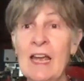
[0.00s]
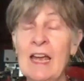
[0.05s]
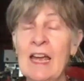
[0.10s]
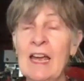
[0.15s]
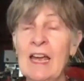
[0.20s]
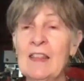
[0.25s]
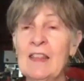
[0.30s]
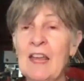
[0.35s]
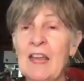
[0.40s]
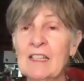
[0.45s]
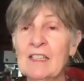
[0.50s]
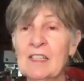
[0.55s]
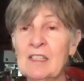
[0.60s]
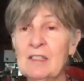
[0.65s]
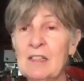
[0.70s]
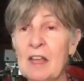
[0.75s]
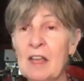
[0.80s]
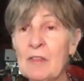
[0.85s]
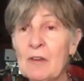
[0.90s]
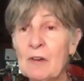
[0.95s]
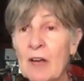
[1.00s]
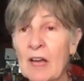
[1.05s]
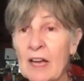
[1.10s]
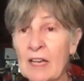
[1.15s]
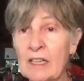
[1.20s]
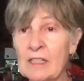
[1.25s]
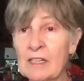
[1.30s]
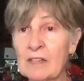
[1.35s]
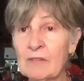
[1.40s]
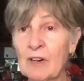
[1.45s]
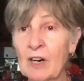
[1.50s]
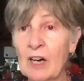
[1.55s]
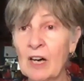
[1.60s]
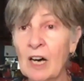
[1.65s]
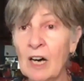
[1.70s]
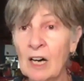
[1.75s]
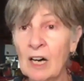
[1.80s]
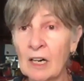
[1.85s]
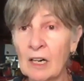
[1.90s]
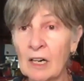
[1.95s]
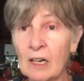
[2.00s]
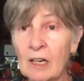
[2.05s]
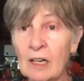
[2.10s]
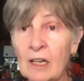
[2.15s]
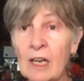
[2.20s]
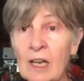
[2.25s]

And that's another kind of a hug.